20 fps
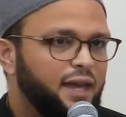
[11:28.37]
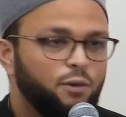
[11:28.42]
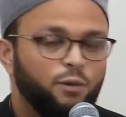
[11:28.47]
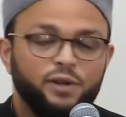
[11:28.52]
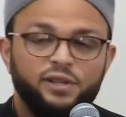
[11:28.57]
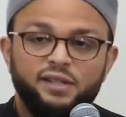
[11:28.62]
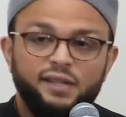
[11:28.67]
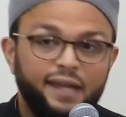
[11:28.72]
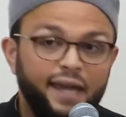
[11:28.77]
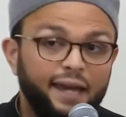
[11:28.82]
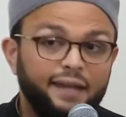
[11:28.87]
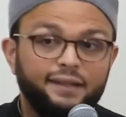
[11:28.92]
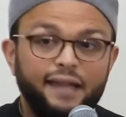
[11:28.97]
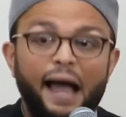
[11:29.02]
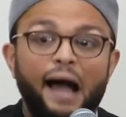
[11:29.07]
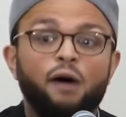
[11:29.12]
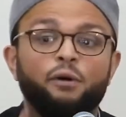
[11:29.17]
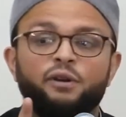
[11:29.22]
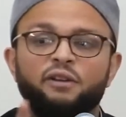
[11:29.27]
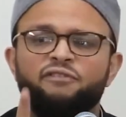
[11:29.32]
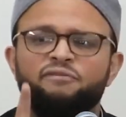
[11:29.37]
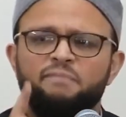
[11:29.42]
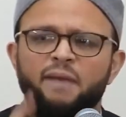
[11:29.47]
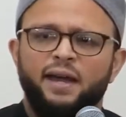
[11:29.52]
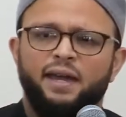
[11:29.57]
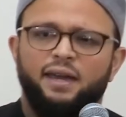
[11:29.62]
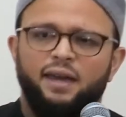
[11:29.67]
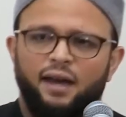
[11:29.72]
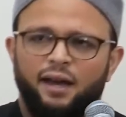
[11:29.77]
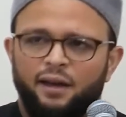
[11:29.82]
He was kicked out of
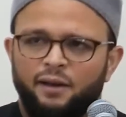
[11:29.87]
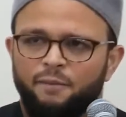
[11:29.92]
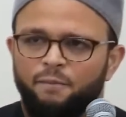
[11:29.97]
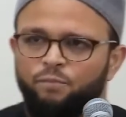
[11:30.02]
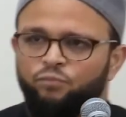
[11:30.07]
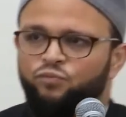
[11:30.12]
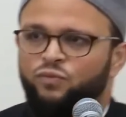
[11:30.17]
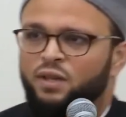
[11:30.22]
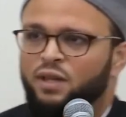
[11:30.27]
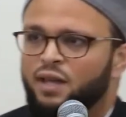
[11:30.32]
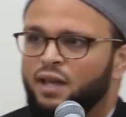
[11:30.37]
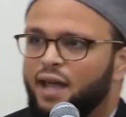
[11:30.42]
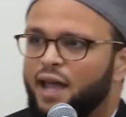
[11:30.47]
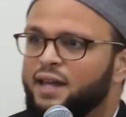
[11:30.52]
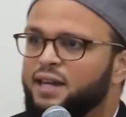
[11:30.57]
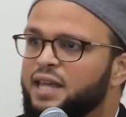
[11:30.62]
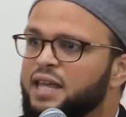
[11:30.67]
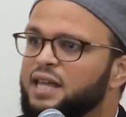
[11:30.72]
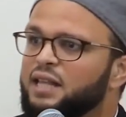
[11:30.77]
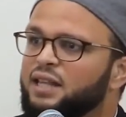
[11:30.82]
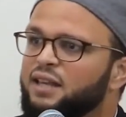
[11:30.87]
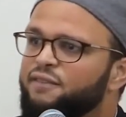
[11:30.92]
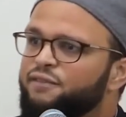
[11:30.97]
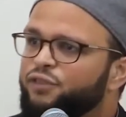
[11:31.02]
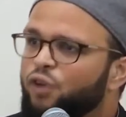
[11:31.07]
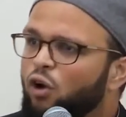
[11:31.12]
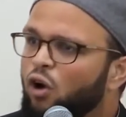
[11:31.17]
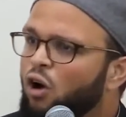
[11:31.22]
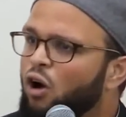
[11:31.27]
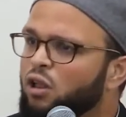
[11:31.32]
Mecca. And he
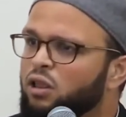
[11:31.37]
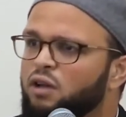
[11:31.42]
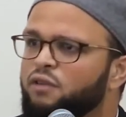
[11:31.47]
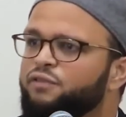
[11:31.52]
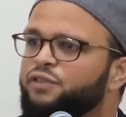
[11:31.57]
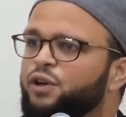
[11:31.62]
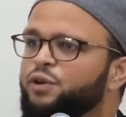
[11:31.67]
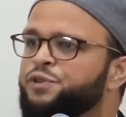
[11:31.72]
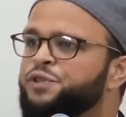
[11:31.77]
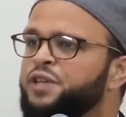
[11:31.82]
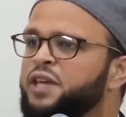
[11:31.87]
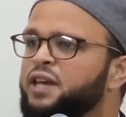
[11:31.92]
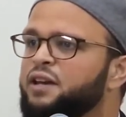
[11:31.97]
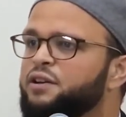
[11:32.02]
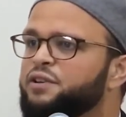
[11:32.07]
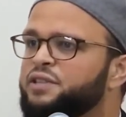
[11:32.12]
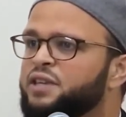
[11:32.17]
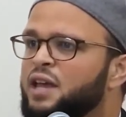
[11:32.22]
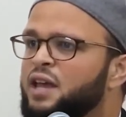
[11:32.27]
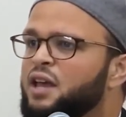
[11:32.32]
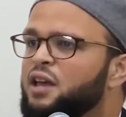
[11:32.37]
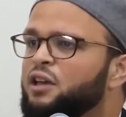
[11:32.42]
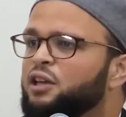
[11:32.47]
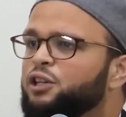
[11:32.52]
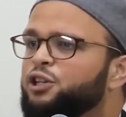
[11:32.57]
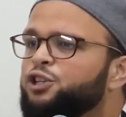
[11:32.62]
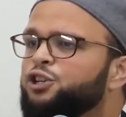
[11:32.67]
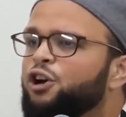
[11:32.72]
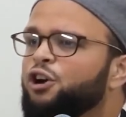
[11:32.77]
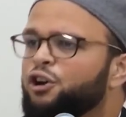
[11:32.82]
lived all of those years
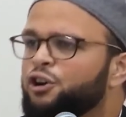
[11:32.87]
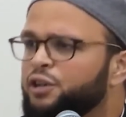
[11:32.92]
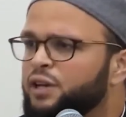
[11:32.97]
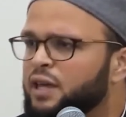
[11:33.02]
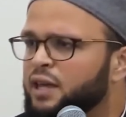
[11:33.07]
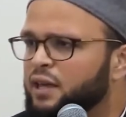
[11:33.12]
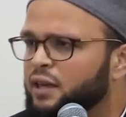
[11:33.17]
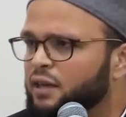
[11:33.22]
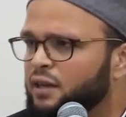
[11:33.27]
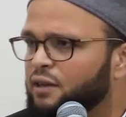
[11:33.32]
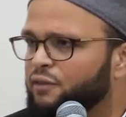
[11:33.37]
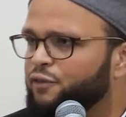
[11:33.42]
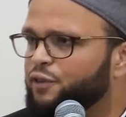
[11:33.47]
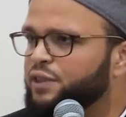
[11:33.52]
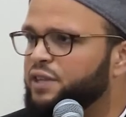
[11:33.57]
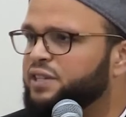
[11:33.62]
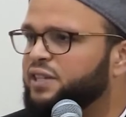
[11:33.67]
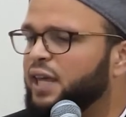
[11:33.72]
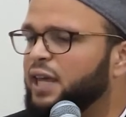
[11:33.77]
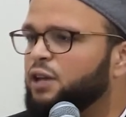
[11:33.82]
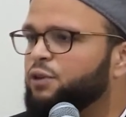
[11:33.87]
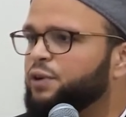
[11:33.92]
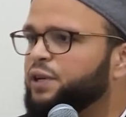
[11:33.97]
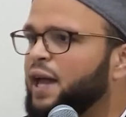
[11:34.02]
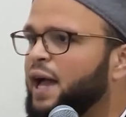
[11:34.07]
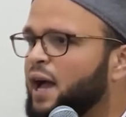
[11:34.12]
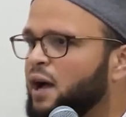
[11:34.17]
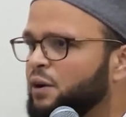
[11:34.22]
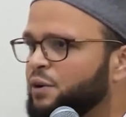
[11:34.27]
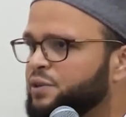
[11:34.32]
yearning for the
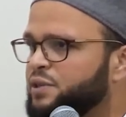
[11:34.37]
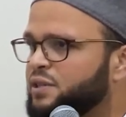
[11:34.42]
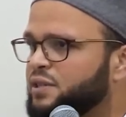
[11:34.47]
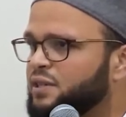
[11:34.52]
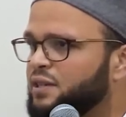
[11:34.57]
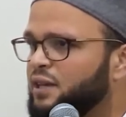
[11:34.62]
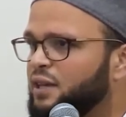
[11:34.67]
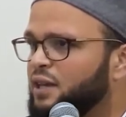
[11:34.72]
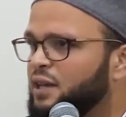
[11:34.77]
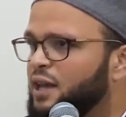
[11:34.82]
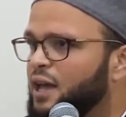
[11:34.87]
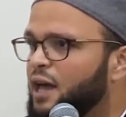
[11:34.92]
sacred house.